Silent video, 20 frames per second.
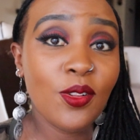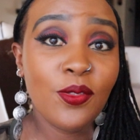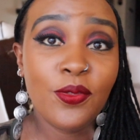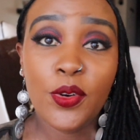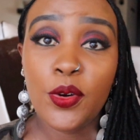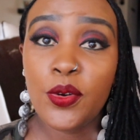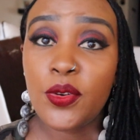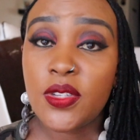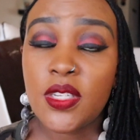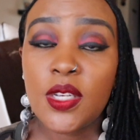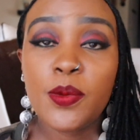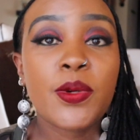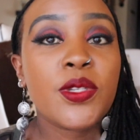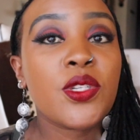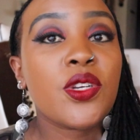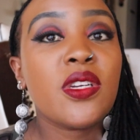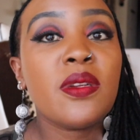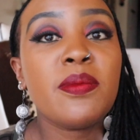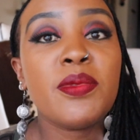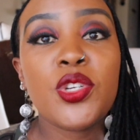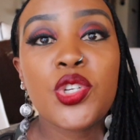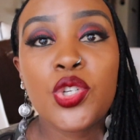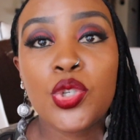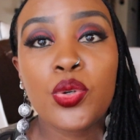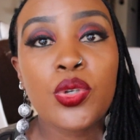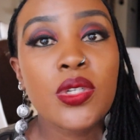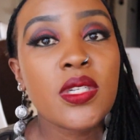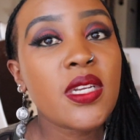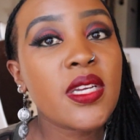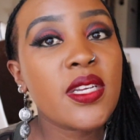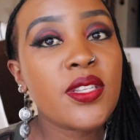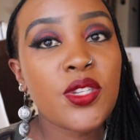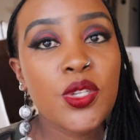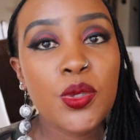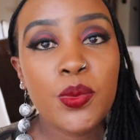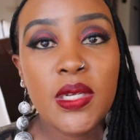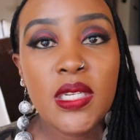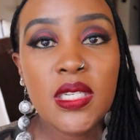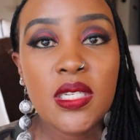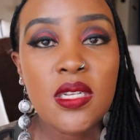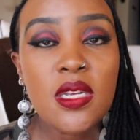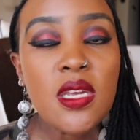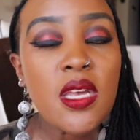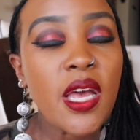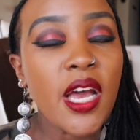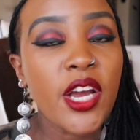all, folks. It was going to be short and sweet.